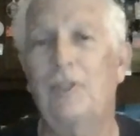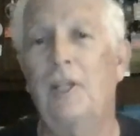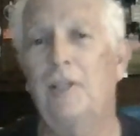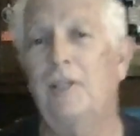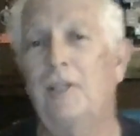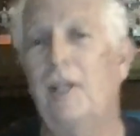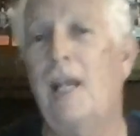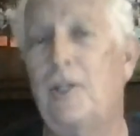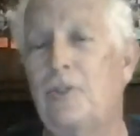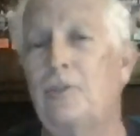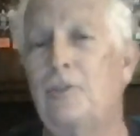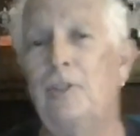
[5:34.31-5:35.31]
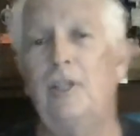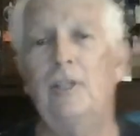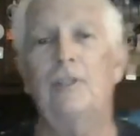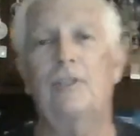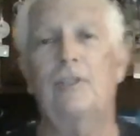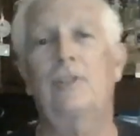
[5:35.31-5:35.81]
And it actually
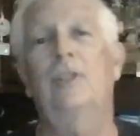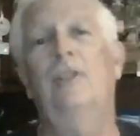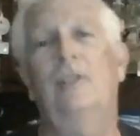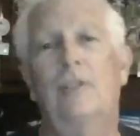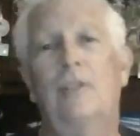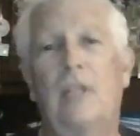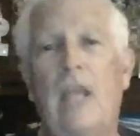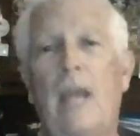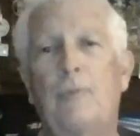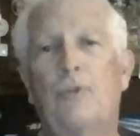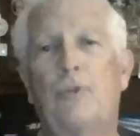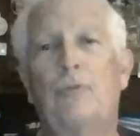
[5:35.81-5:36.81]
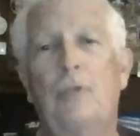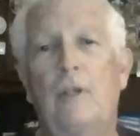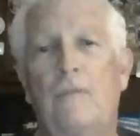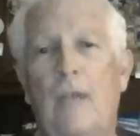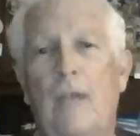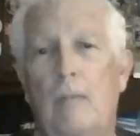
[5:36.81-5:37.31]
is the capturing
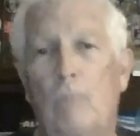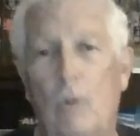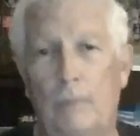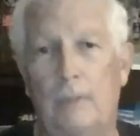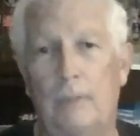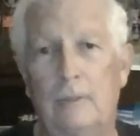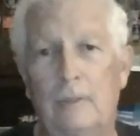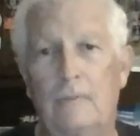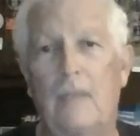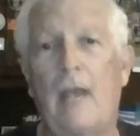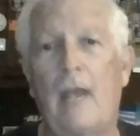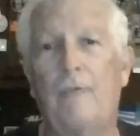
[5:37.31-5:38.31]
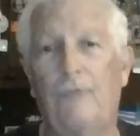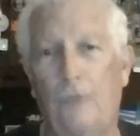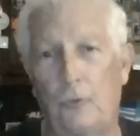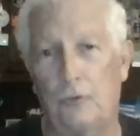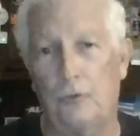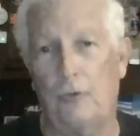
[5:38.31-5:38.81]
of that moment, that
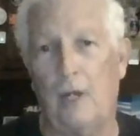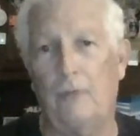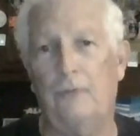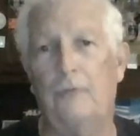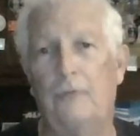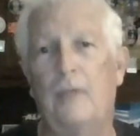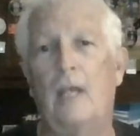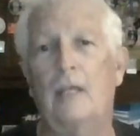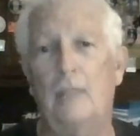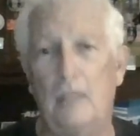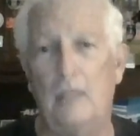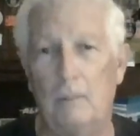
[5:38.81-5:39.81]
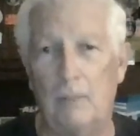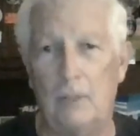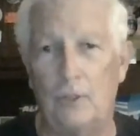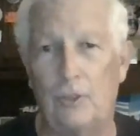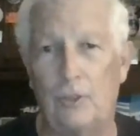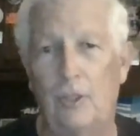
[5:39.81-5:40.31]
photograph, that
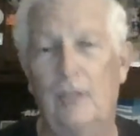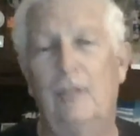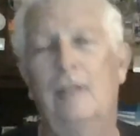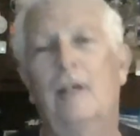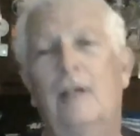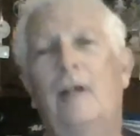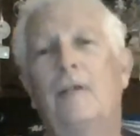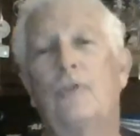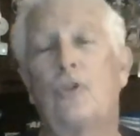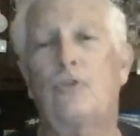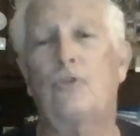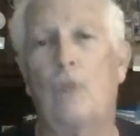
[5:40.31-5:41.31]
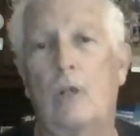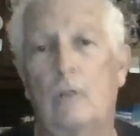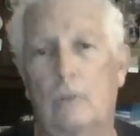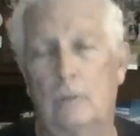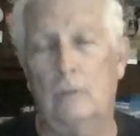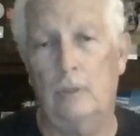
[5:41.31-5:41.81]
image, the
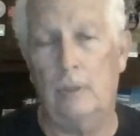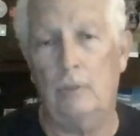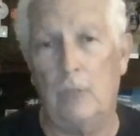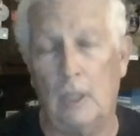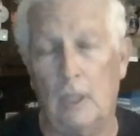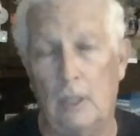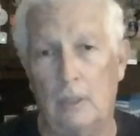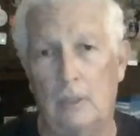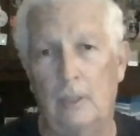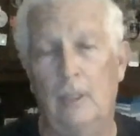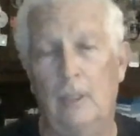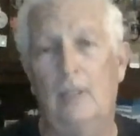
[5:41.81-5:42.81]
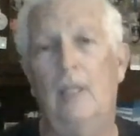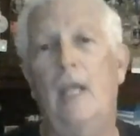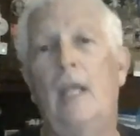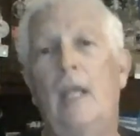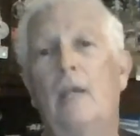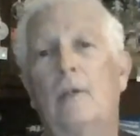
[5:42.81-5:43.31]
struggle to get it,
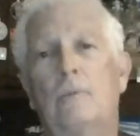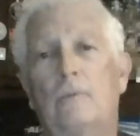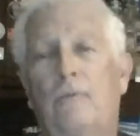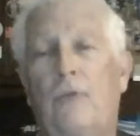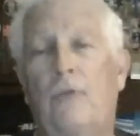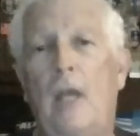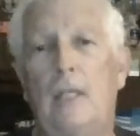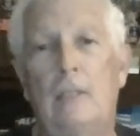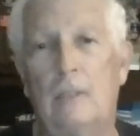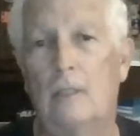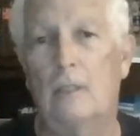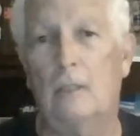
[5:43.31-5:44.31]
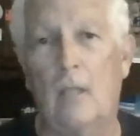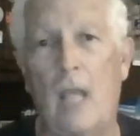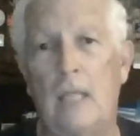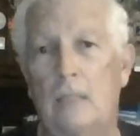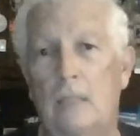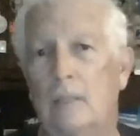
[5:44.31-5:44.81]
fighting
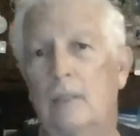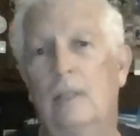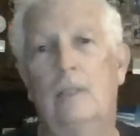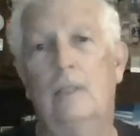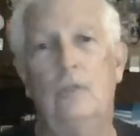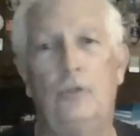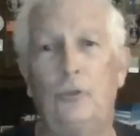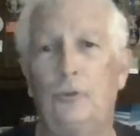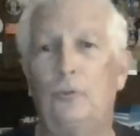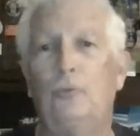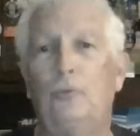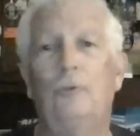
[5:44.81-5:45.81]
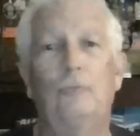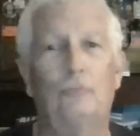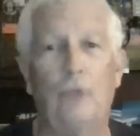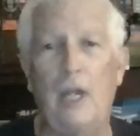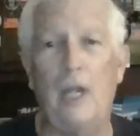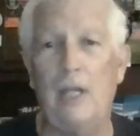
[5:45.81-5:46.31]
light, dew,
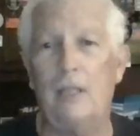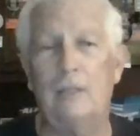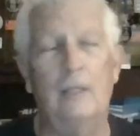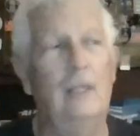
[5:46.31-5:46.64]
rain,